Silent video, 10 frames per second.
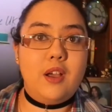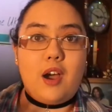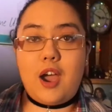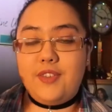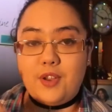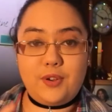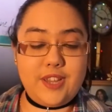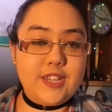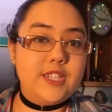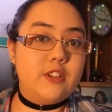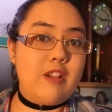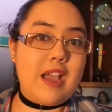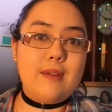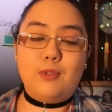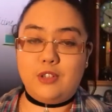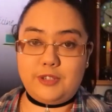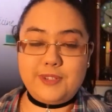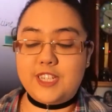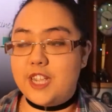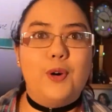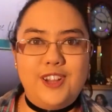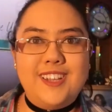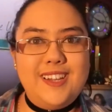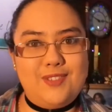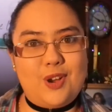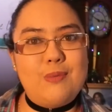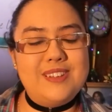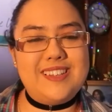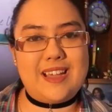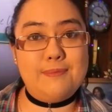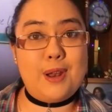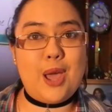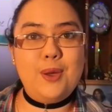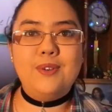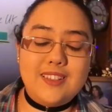either on Instagram, on Twitter, or you can leave a comment down below.